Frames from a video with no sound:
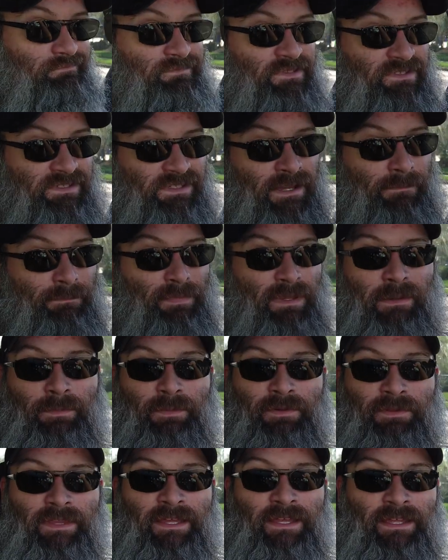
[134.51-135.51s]
some
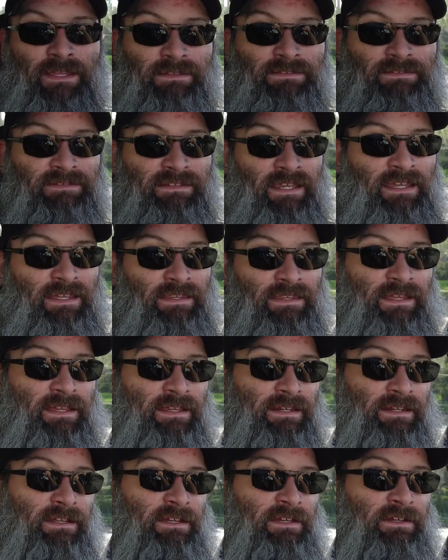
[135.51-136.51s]
people that say
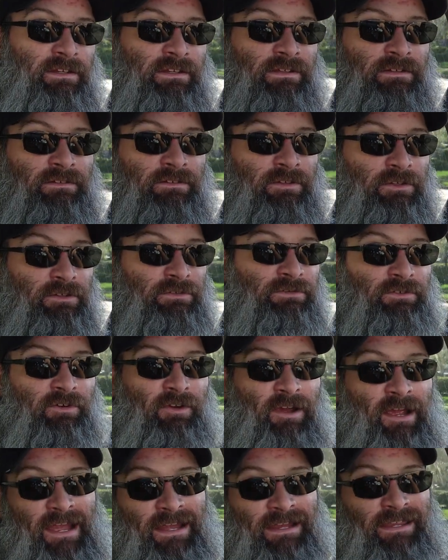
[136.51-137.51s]
that it could induce
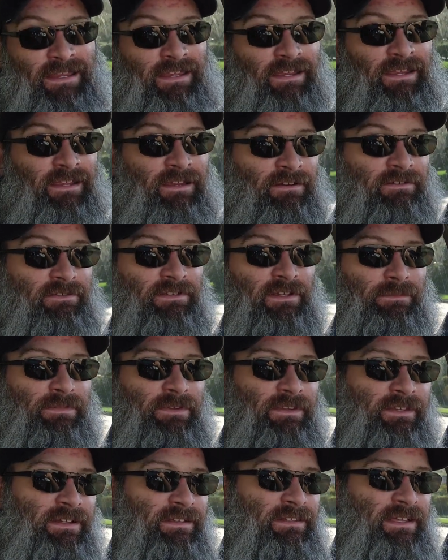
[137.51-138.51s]
cracking or
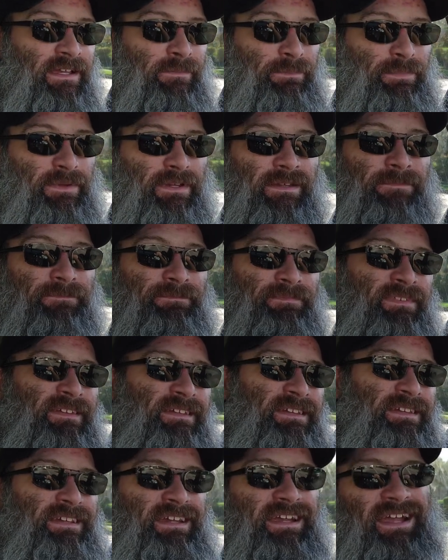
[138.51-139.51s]
something like that, but
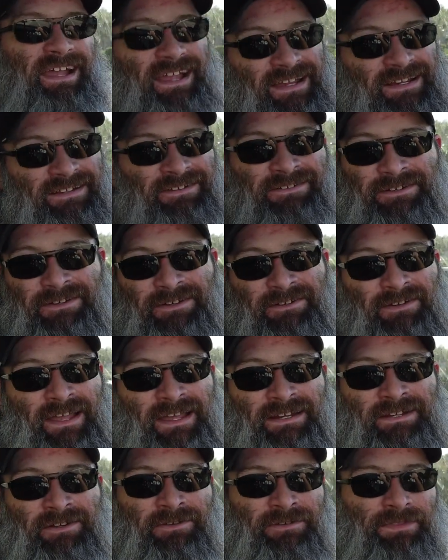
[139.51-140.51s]
I don't know.
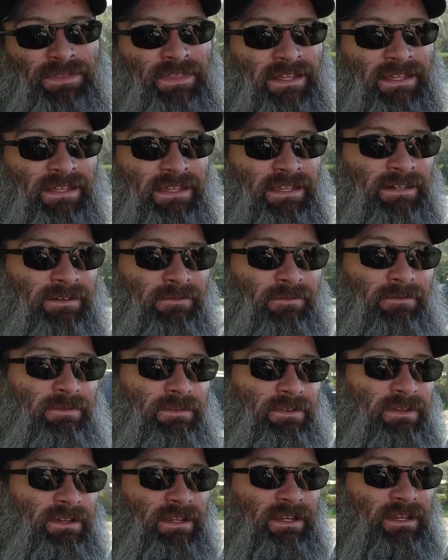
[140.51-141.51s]
I don't think it
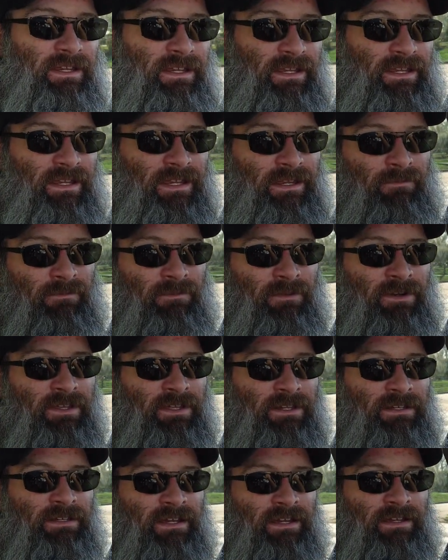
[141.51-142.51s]

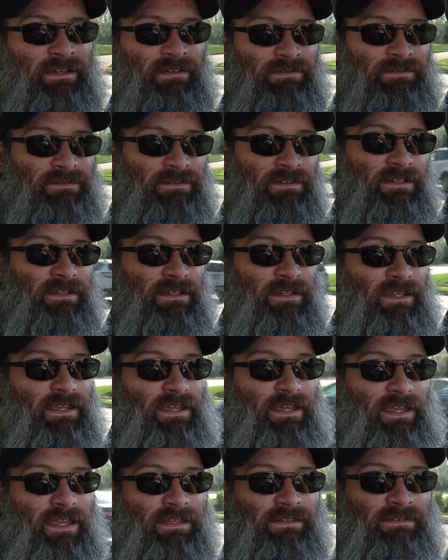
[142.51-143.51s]
really does.
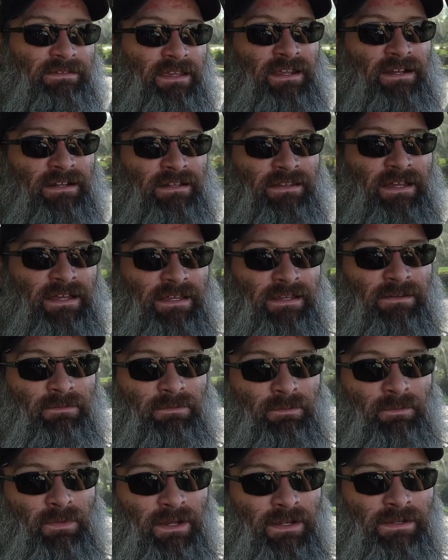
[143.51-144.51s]
It's kind of like
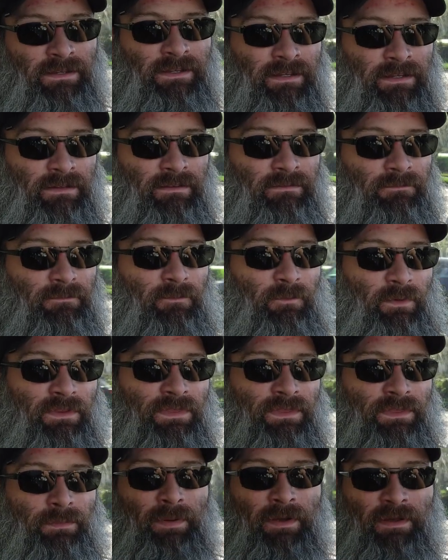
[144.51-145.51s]
welding
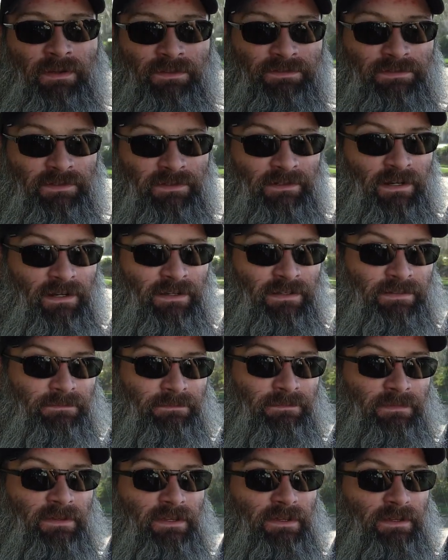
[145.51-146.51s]
with pulsar
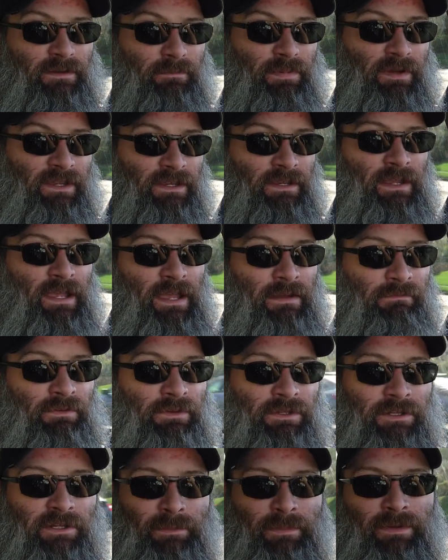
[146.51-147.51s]
on, but you have a
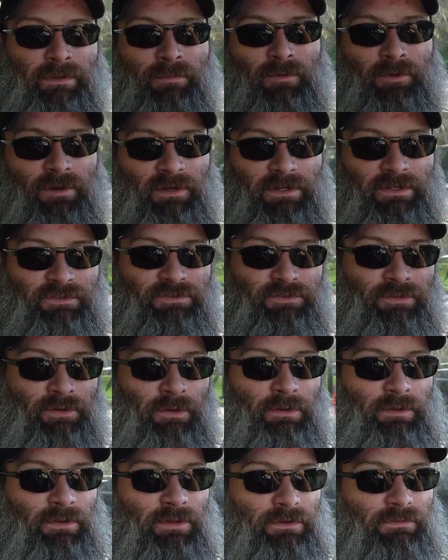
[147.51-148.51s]
little bit more
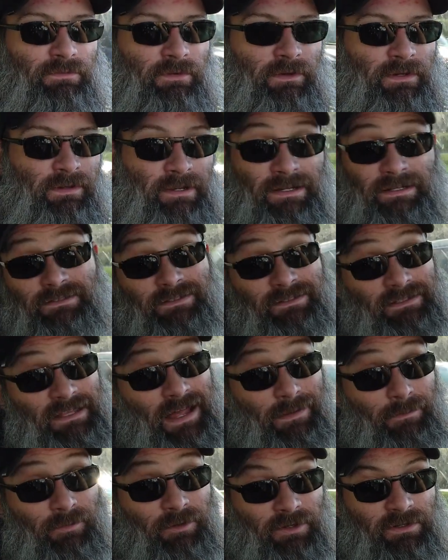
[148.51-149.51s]
control over it, a
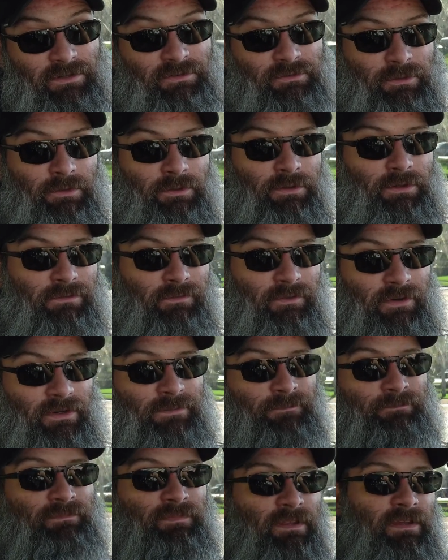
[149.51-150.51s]
lot more control over it.